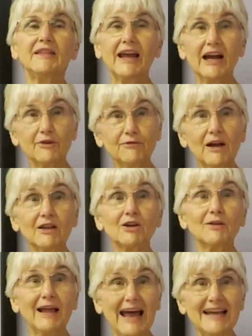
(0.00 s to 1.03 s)
The hair
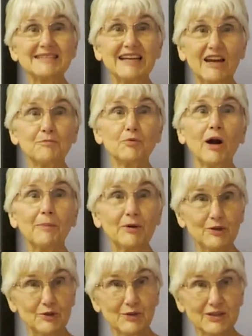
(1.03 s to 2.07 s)
follicle has to have proper
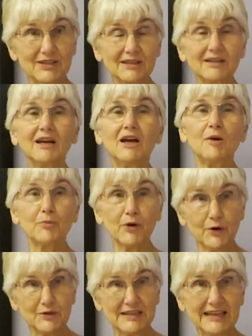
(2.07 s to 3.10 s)
nutrition,
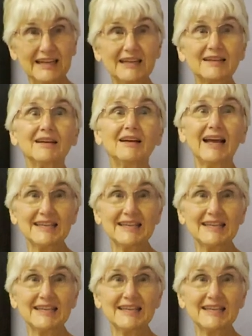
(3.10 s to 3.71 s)
protein,